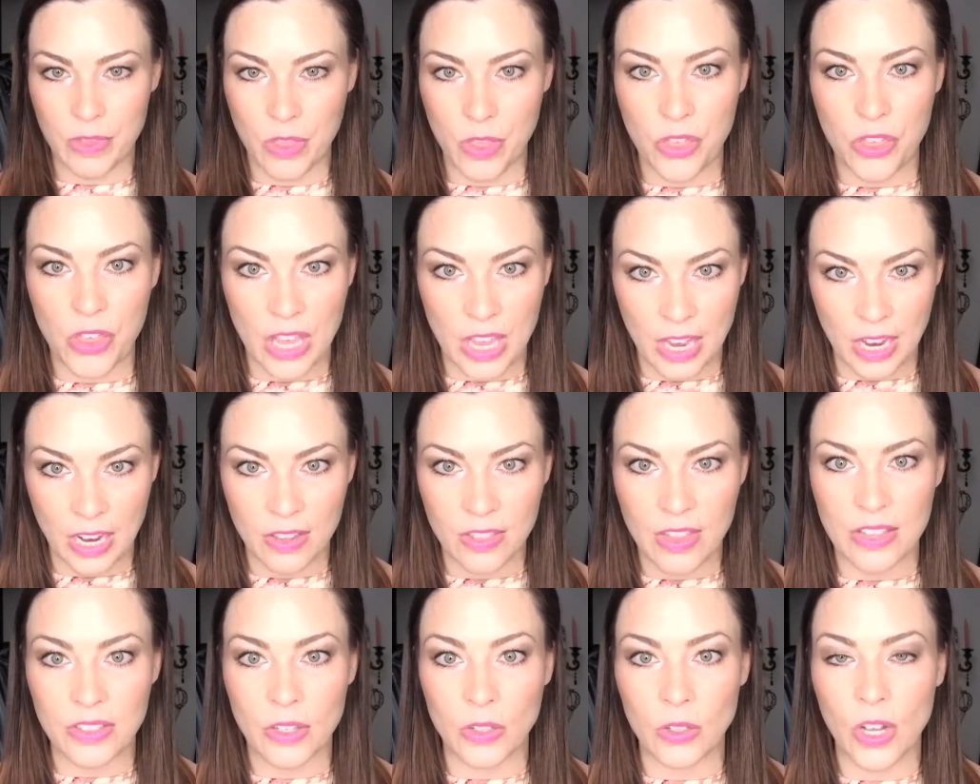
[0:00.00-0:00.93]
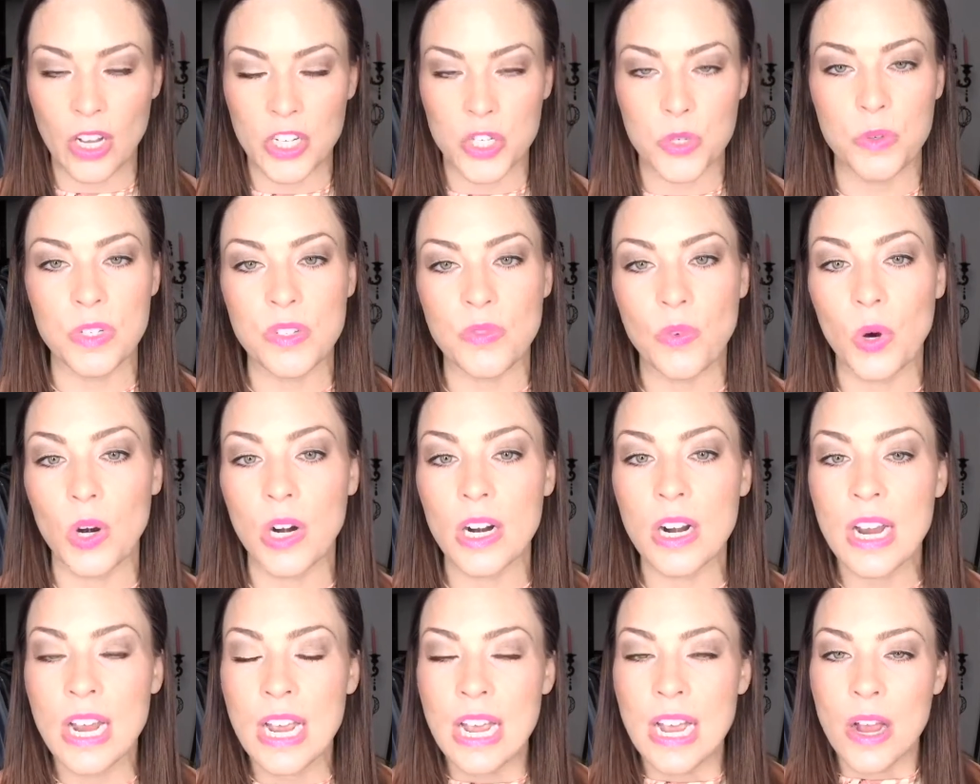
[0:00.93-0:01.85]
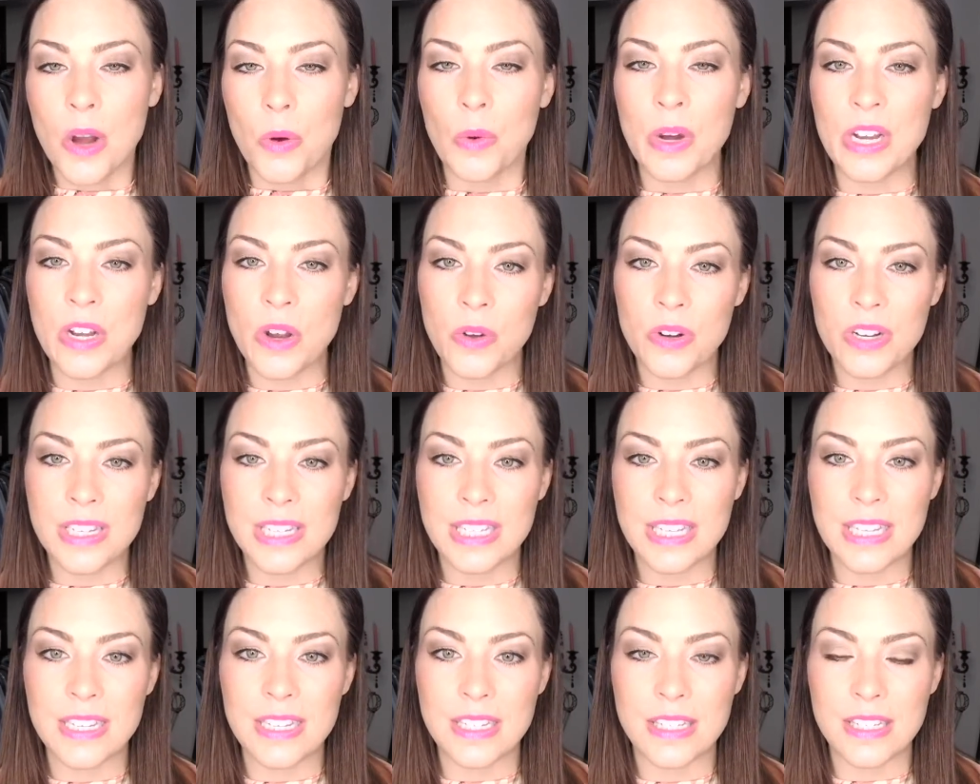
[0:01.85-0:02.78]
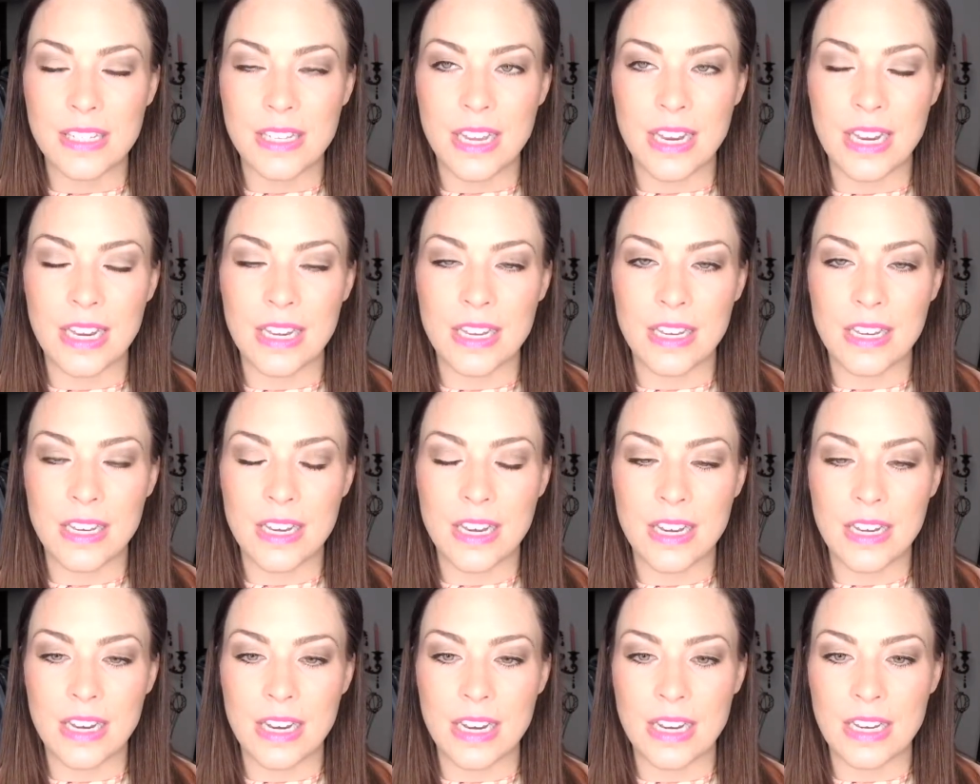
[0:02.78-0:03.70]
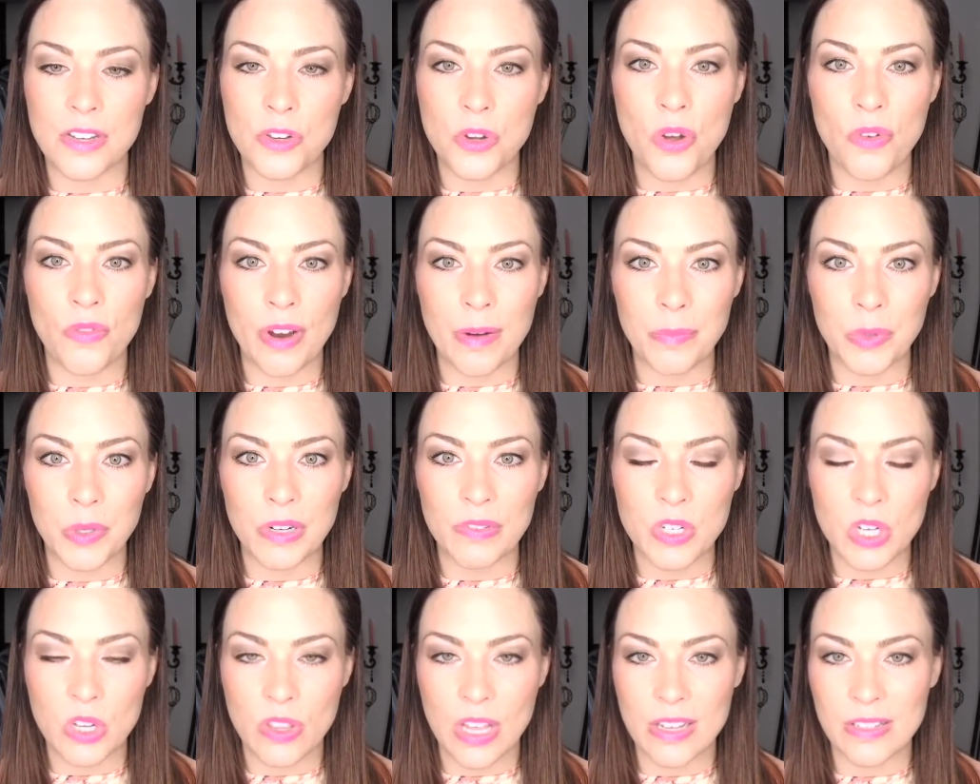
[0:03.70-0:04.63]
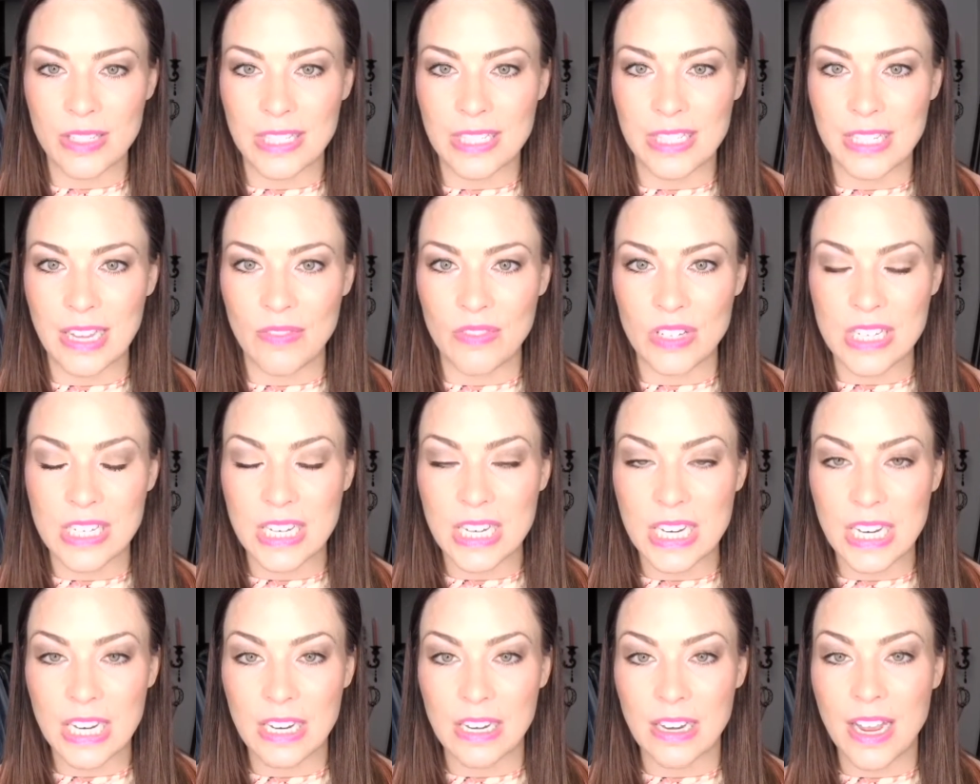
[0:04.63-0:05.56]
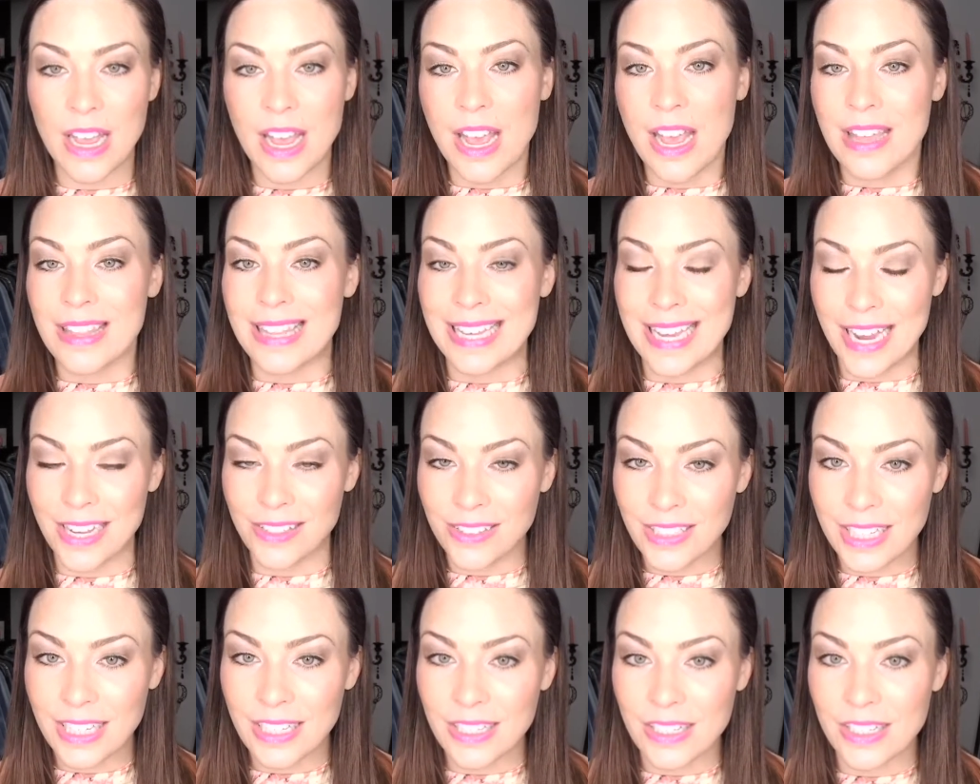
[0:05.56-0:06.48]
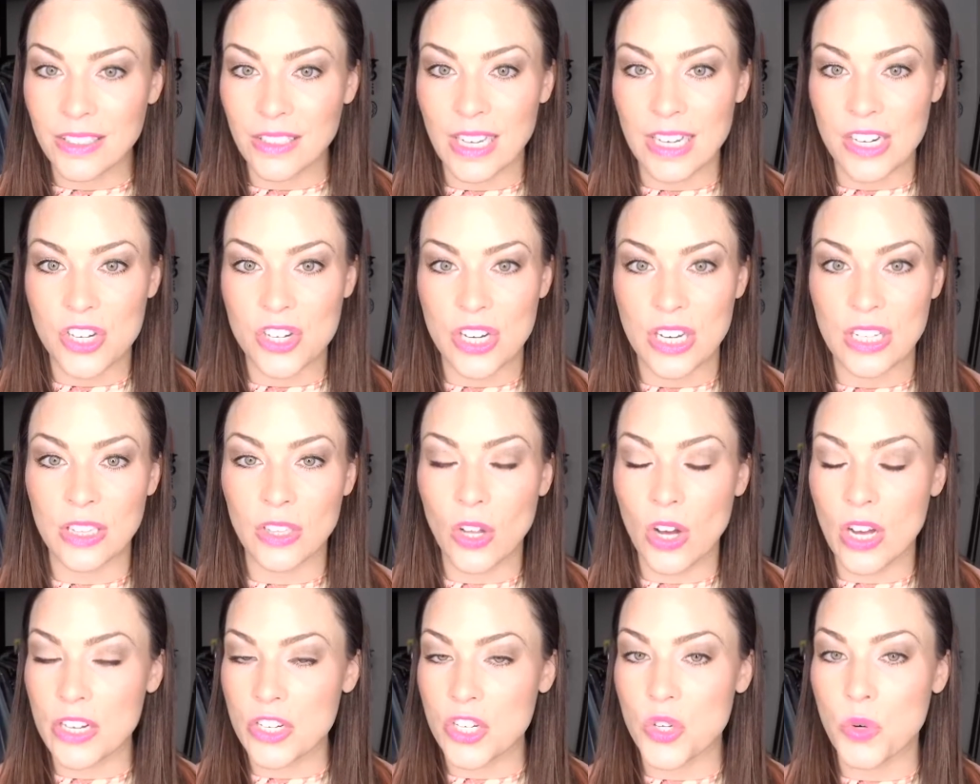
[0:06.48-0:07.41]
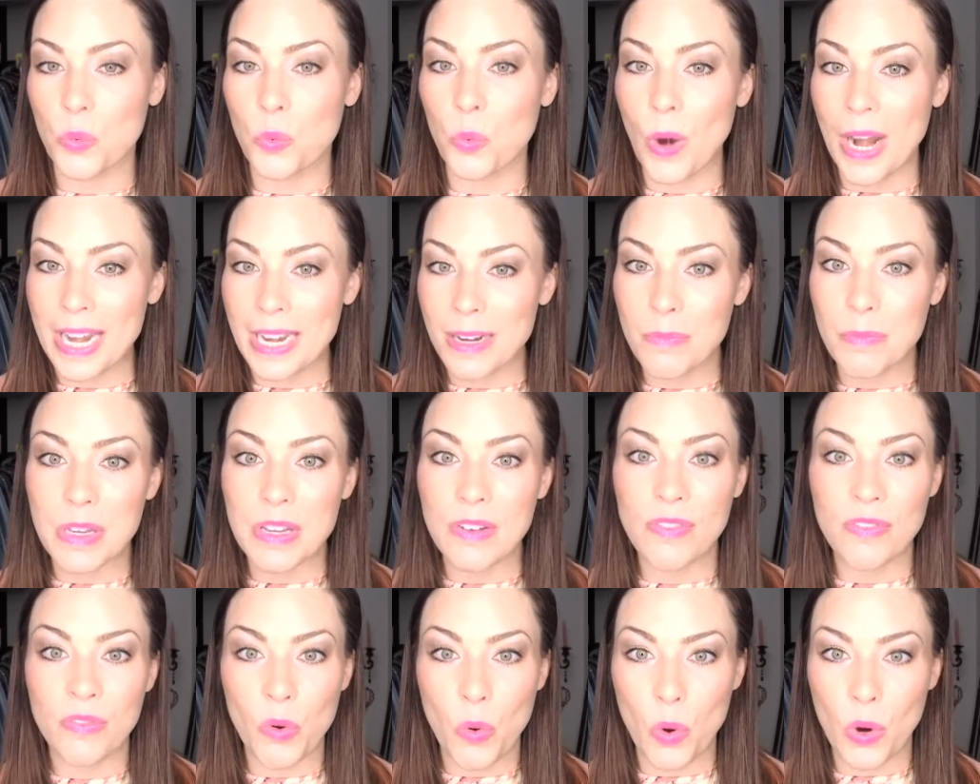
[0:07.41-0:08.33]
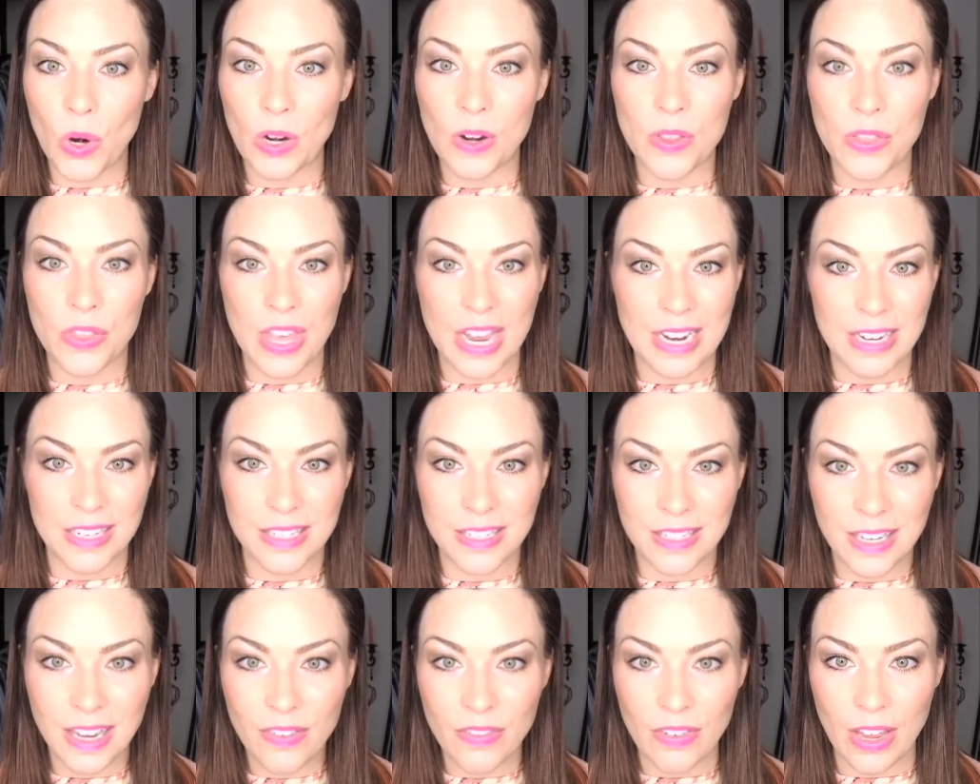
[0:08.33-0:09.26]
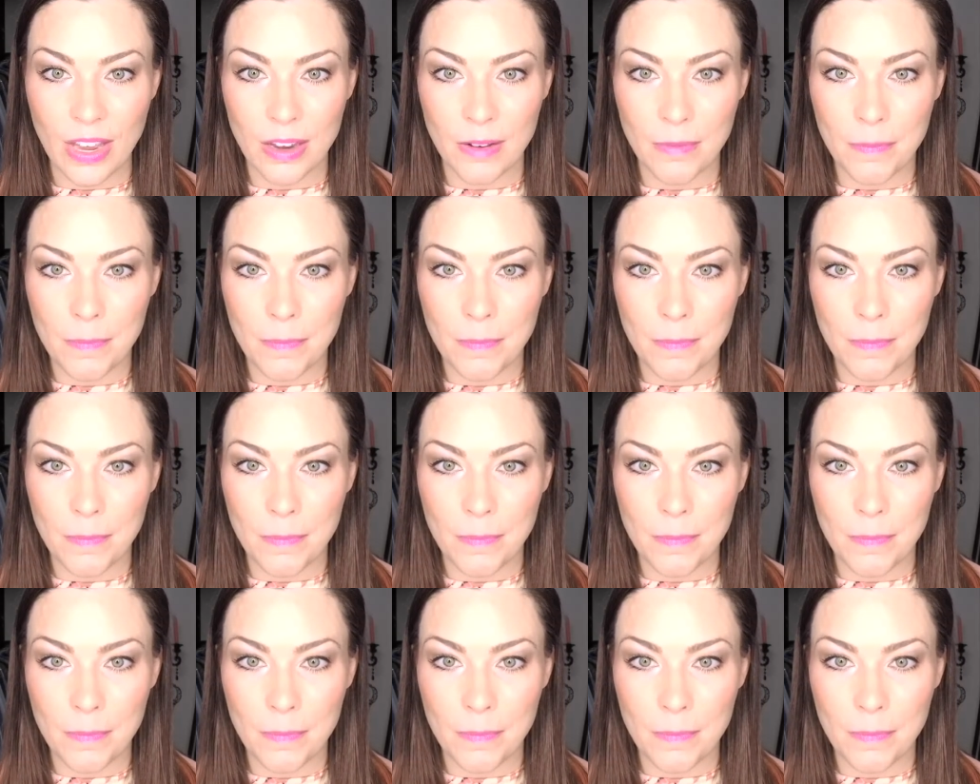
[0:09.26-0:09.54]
thing that the launch was for. We noticed this in November of 2017. The Elegant collection launched right before Thanksgiving.